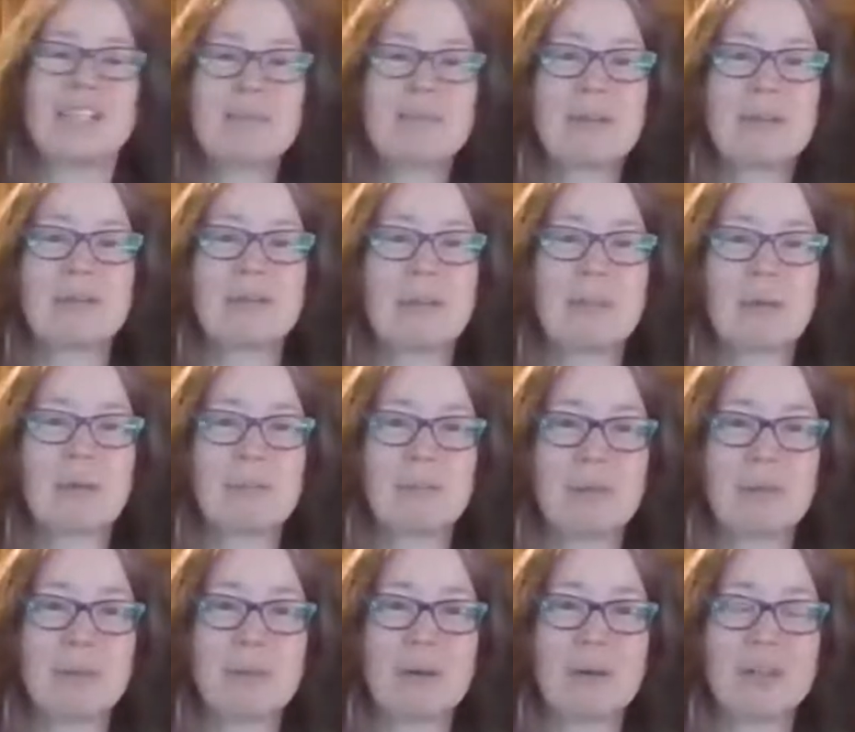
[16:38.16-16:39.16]
sometimes I put
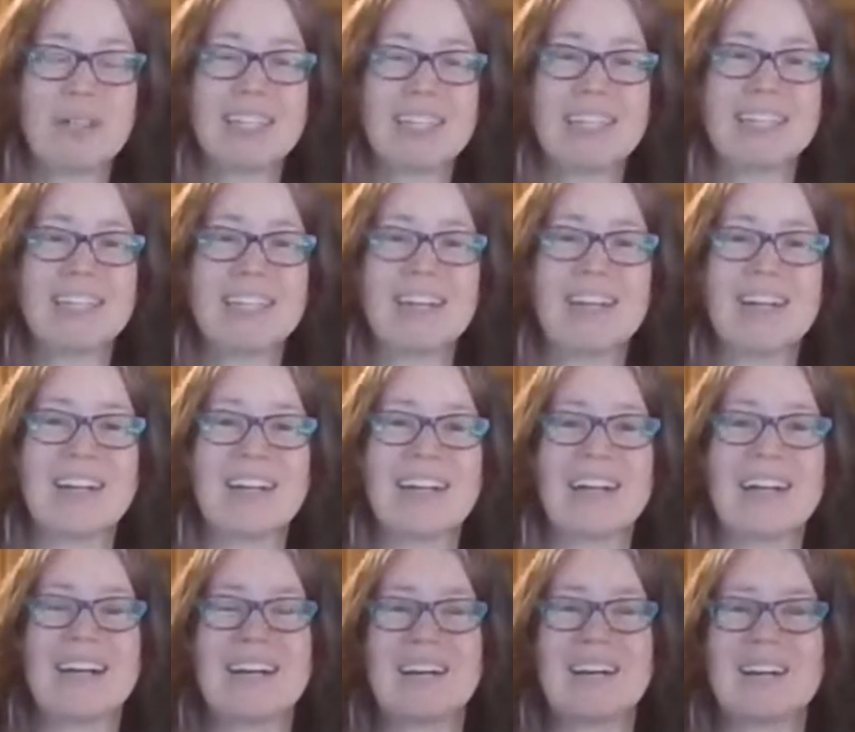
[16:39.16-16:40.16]
bee pollen in
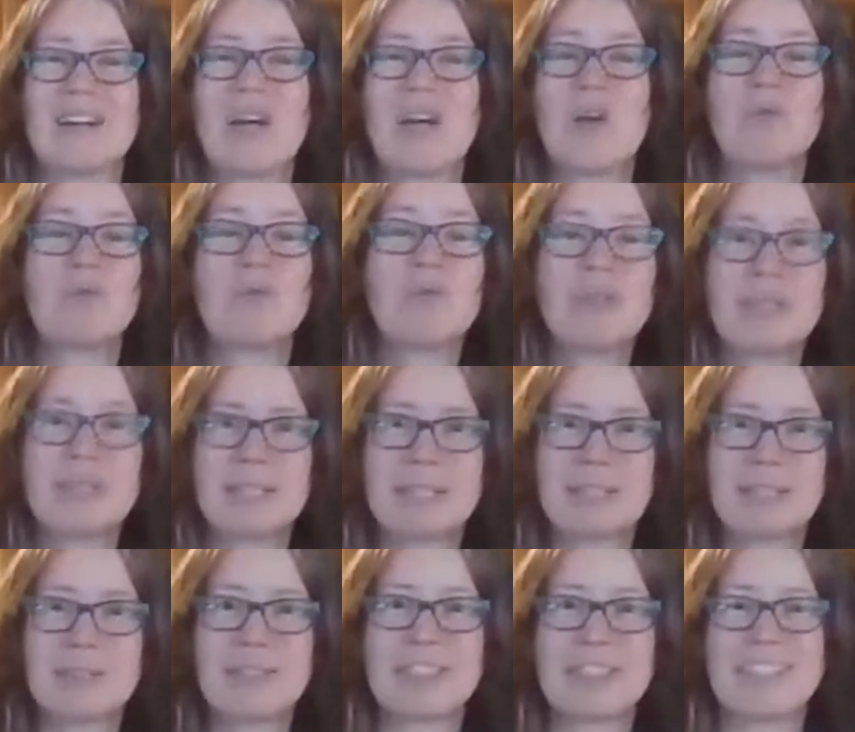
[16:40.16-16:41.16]
there.
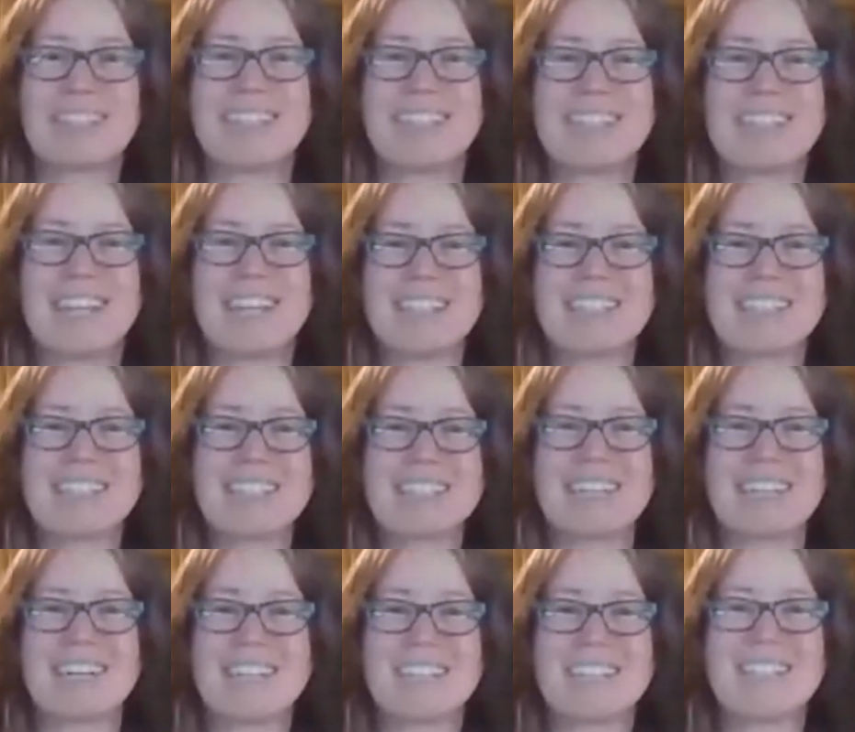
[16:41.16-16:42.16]
Really
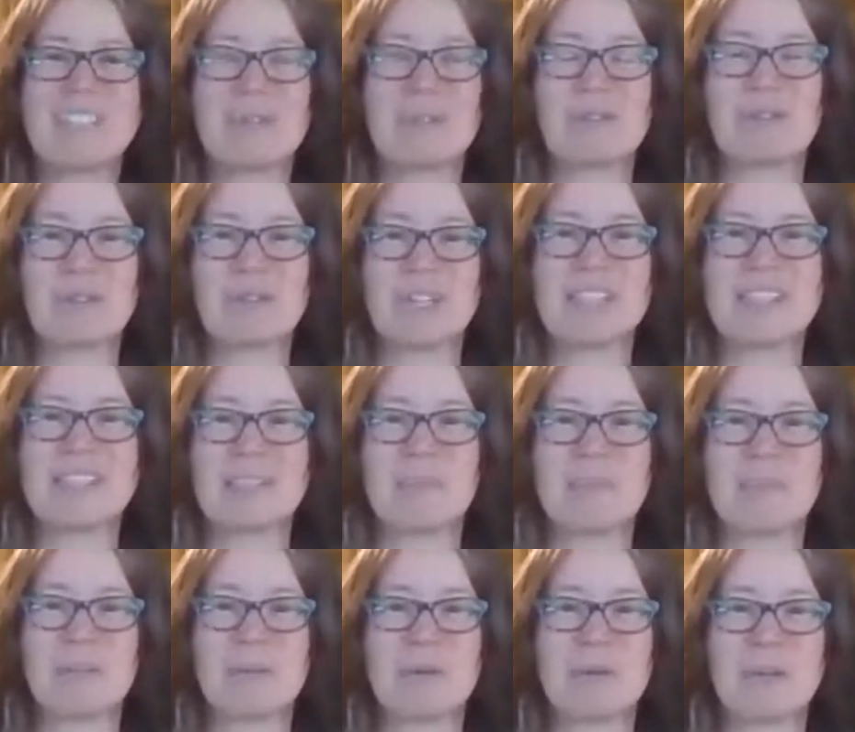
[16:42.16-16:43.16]
intense nutrients
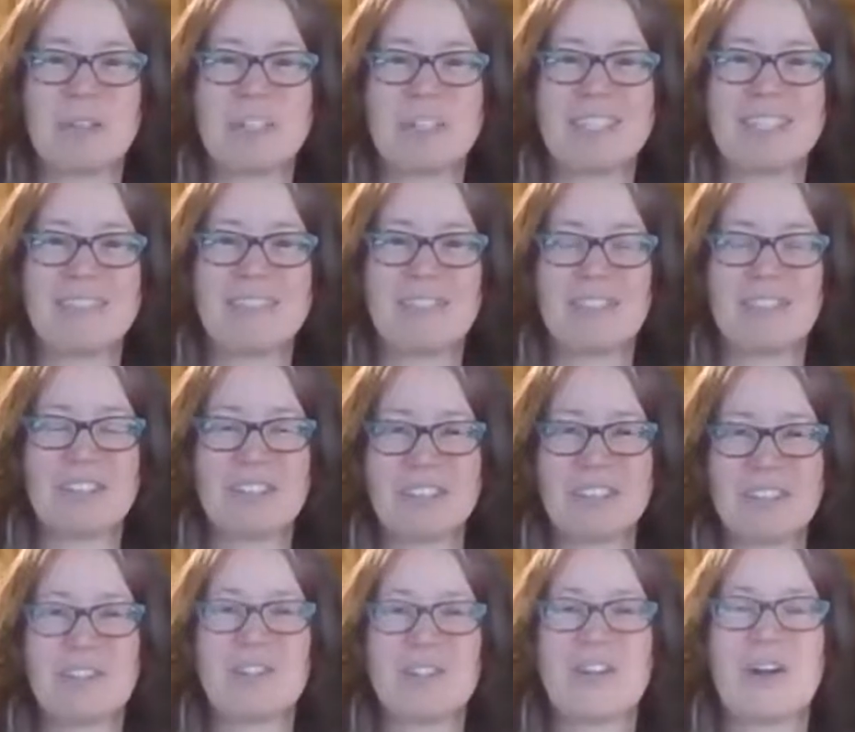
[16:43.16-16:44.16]
in bee pollen. If
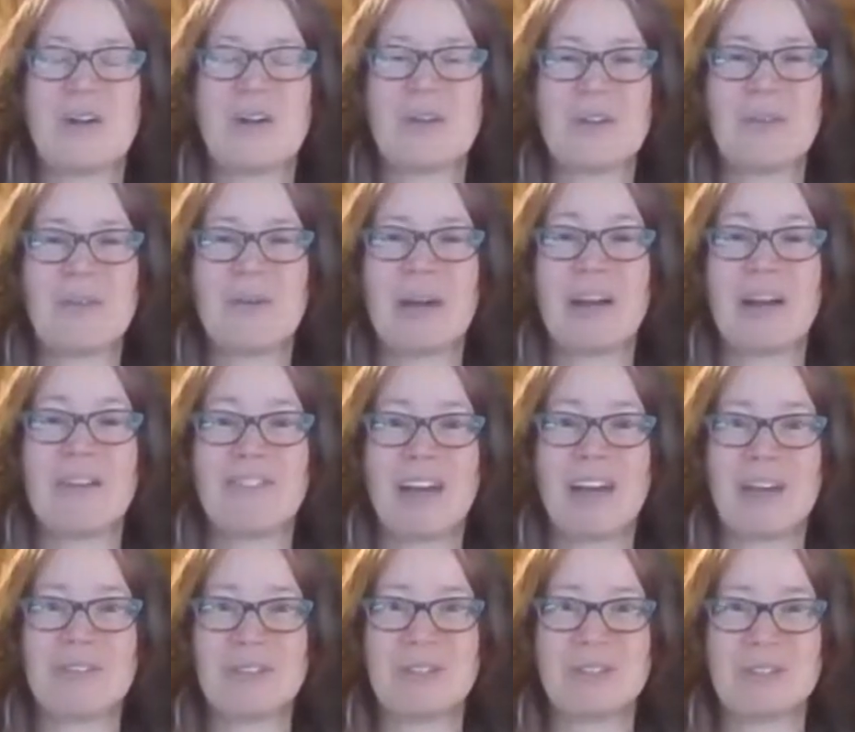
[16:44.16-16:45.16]
you're not aware of
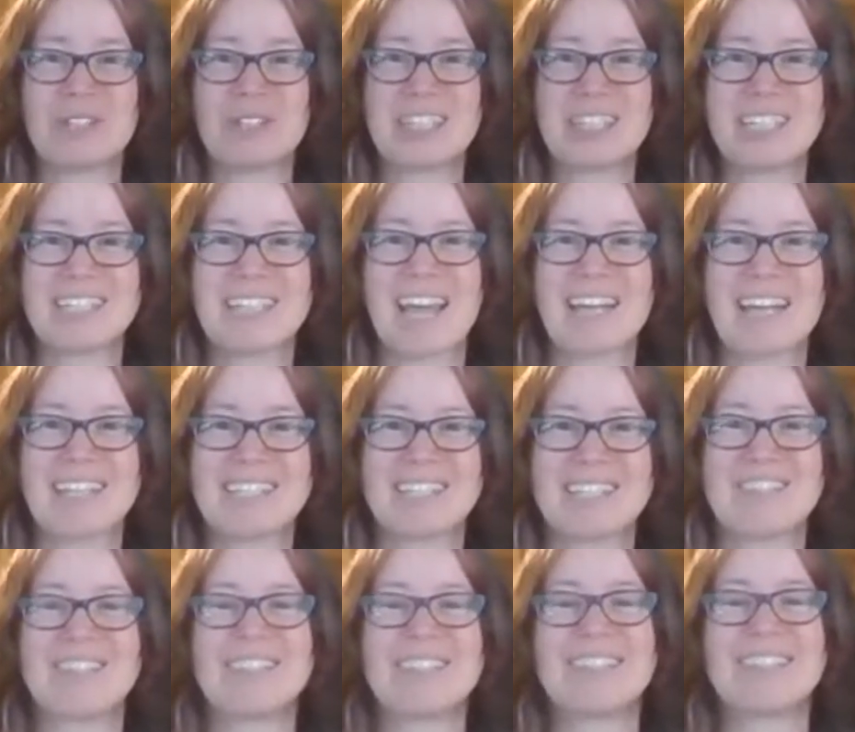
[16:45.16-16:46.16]
how nutritious that is,
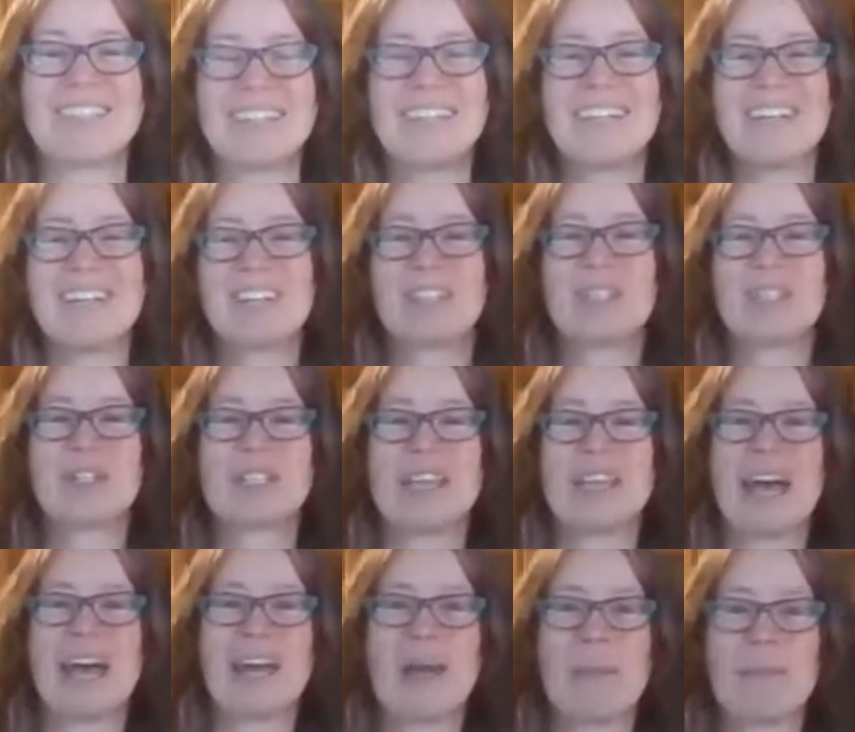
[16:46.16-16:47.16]
go and look
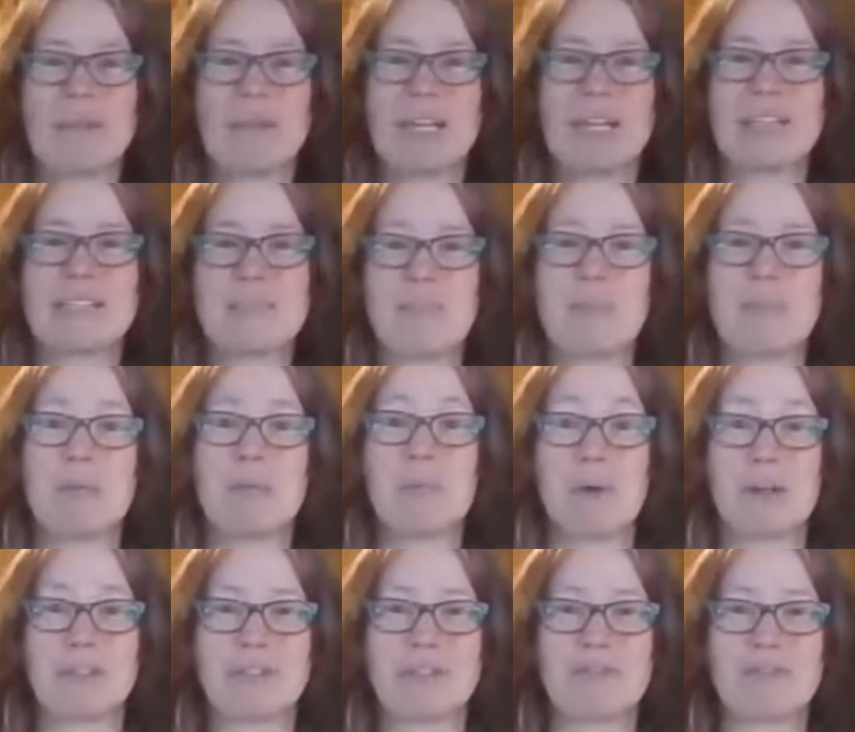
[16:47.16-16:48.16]
that up and get some bee
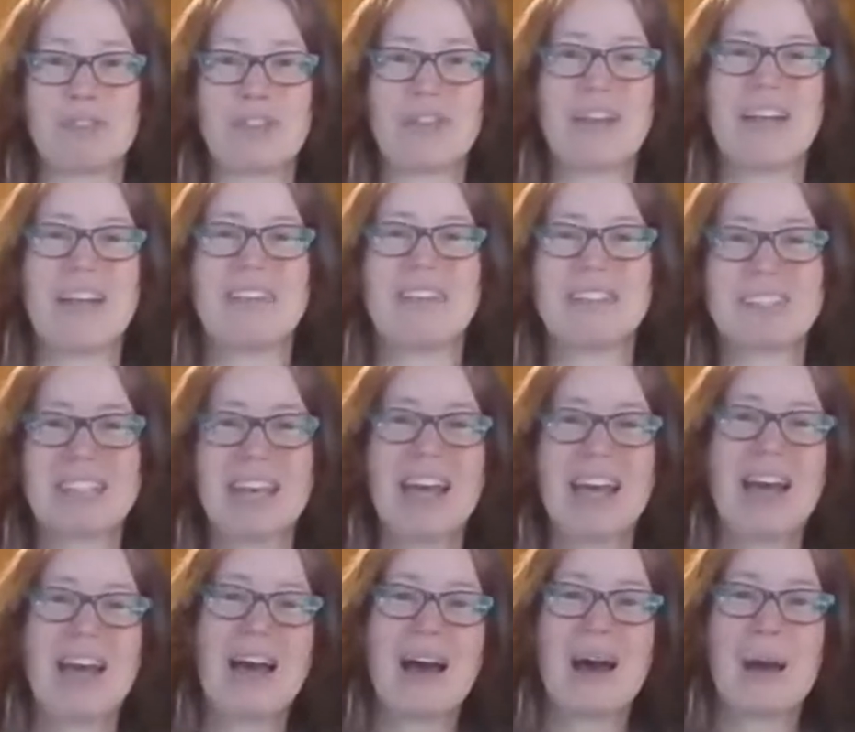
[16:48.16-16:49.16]
pollen for your house.
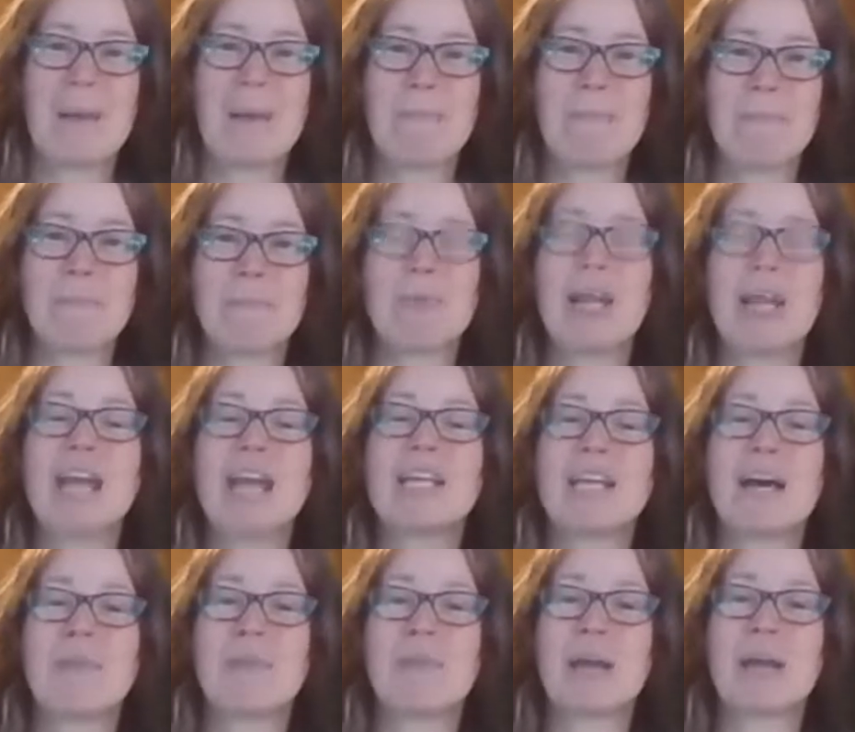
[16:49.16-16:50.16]
But
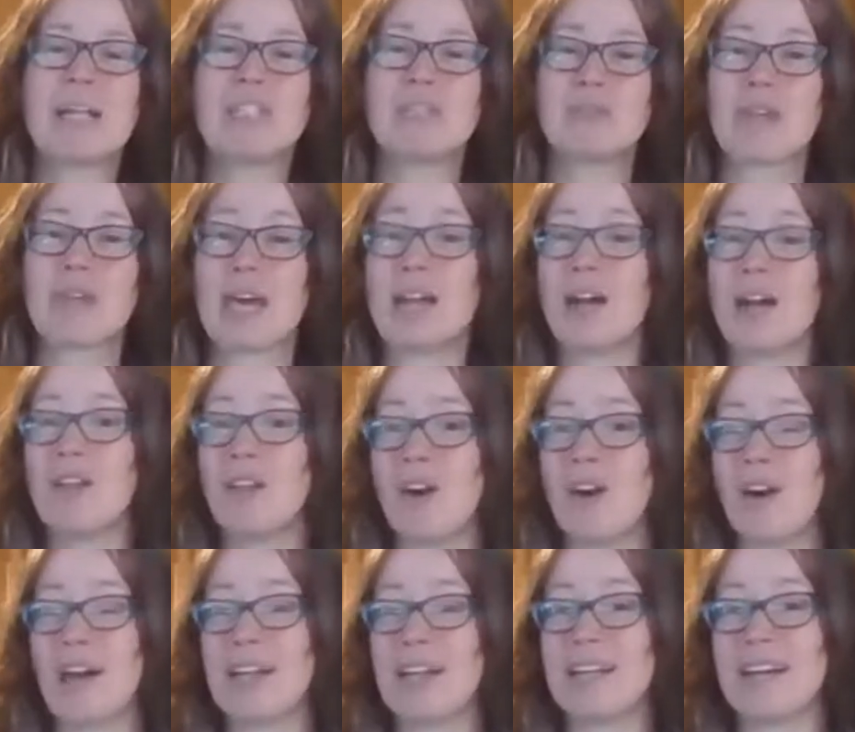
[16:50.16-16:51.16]
I do that a
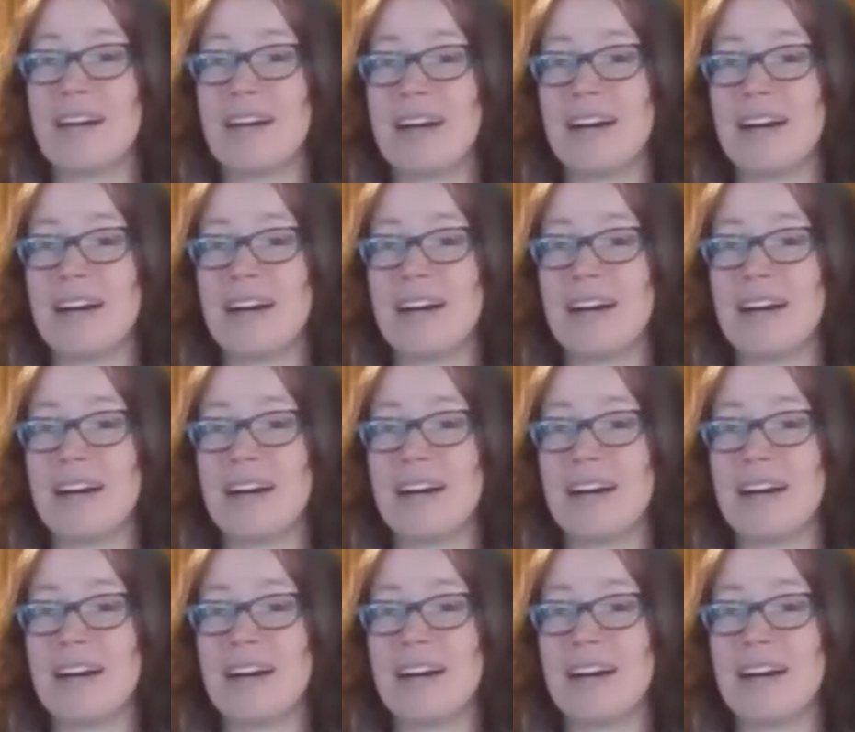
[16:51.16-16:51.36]
lot.